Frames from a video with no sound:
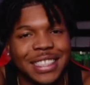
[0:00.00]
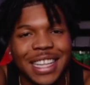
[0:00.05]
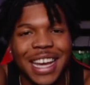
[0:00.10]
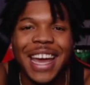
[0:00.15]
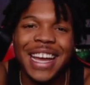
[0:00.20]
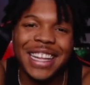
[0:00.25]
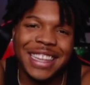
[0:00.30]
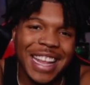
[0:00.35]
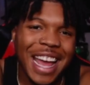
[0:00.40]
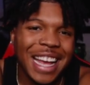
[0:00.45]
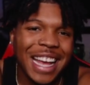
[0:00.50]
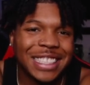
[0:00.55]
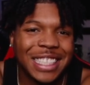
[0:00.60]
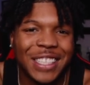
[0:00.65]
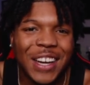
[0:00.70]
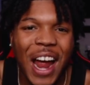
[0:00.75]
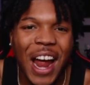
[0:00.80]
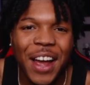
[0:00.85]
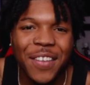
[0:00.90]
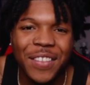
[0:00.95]
hit that
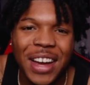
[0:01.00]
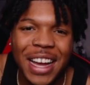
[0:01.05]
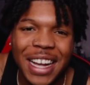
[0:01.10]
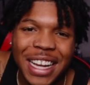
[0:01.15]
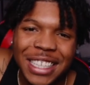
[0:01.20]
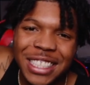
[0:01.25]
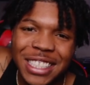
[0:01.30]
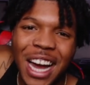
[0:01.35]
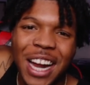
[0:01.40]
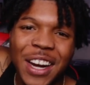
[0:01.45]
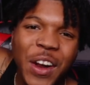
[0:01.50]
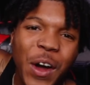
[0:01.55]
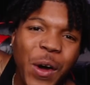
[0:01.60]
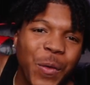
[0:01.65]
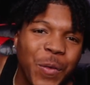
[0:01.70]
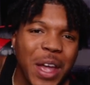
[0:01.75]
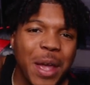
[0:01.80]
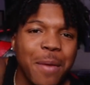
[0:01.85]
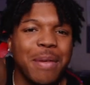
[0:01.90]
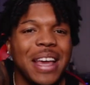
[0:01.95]
subscribe button because y'all know
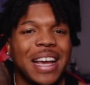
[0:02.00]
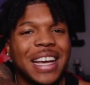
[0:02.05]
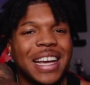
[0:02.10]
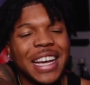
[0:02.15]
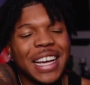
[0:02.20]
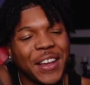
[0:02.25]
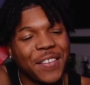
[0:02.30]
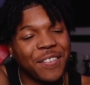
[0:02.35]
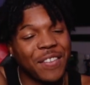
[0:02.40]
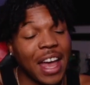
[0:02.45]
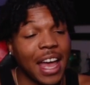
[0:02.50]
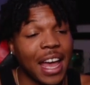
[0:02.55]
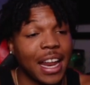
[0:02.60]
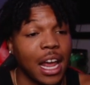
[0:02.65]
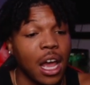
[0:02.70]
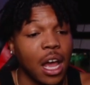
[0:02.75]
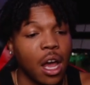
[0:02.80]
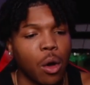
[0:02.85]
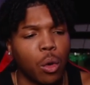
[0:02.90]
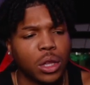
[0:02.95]
we be cooking man
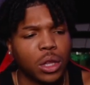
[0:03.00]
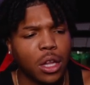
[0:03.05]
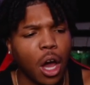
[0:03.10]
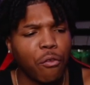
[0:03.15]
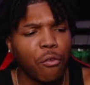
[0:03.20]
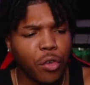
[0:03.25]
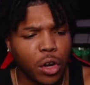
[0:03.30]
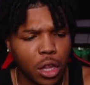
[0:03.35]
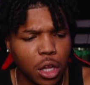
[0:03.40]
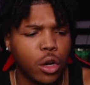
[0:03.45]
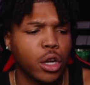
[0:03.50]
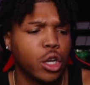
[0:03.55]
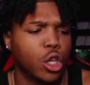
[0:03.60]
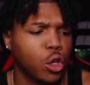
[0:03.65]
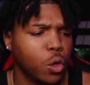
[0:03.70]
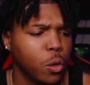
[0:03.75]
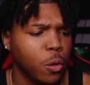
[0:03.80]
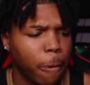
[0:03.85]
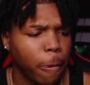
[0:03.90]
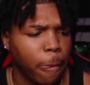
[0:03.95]
without further ado